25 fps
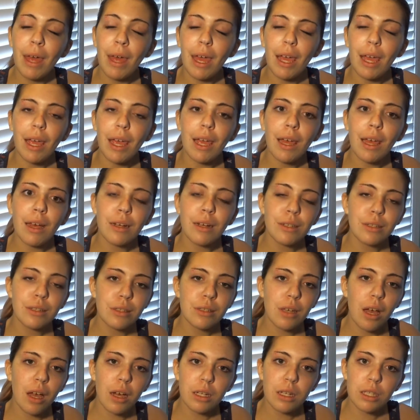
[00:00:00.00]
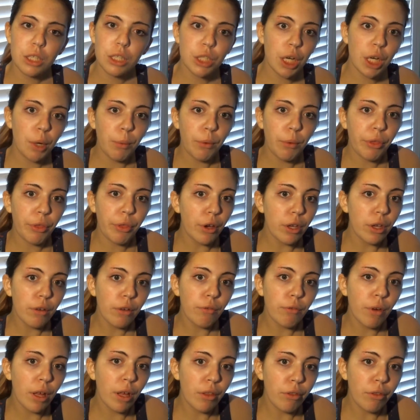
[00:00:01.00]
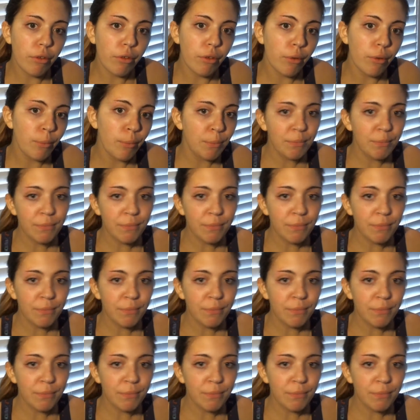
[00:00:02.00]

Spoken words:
and share with all your friends.